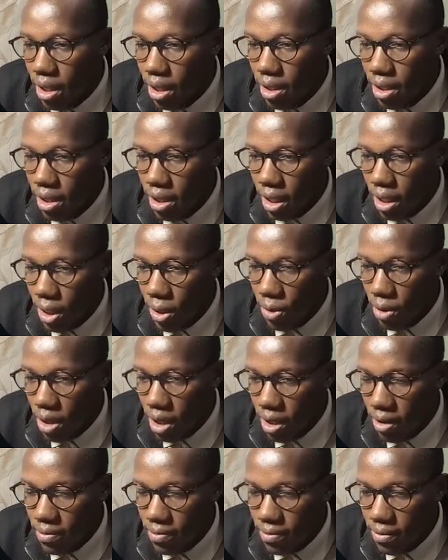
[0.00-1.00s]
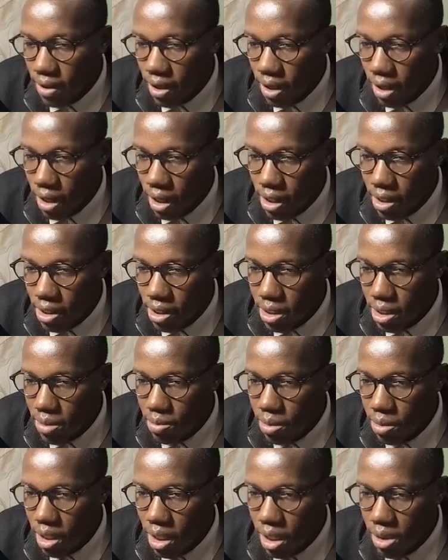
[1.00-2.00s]
And then we have
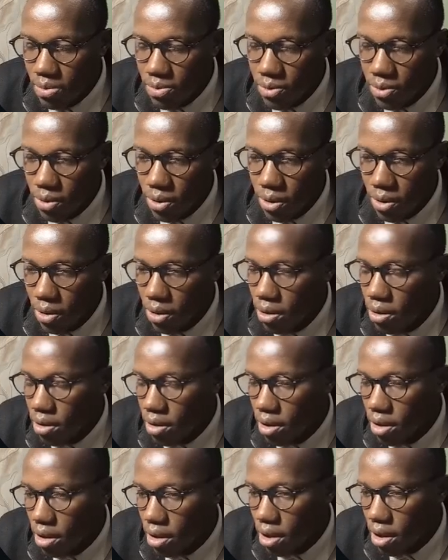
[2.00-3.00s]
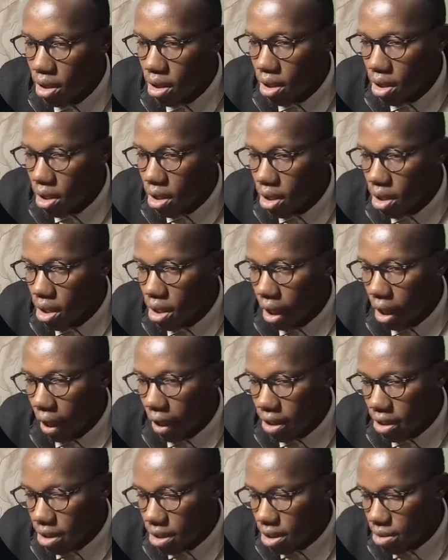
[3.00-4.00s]
HTTP lib for
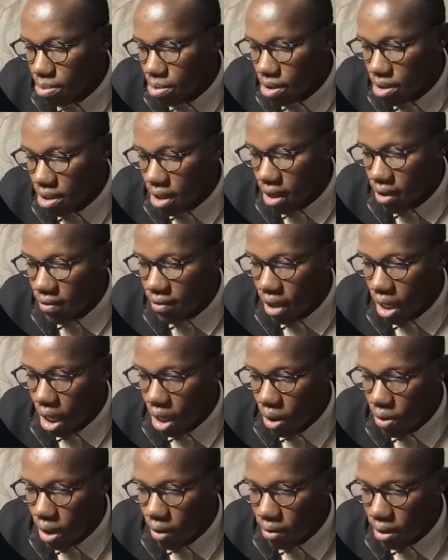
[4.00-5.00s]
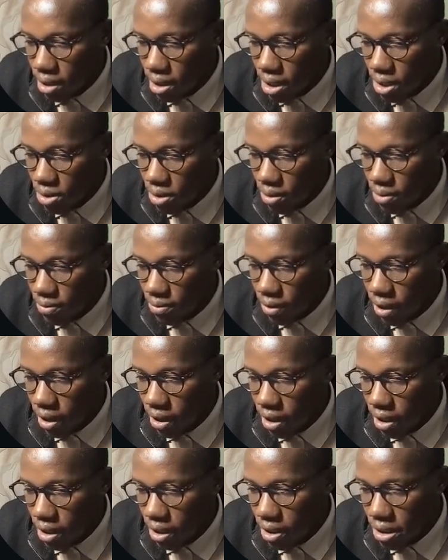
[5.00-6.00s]
HTTP server. We have the JSON for
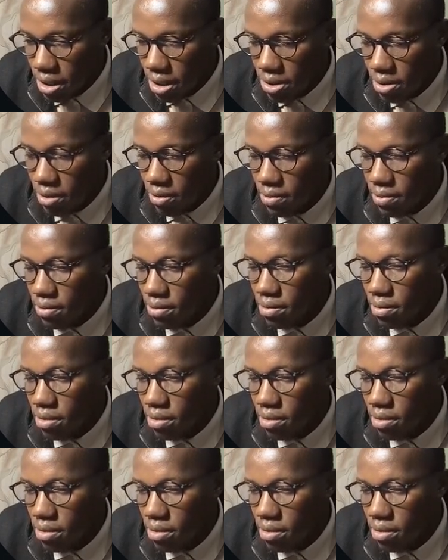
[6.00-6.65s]
handling JSON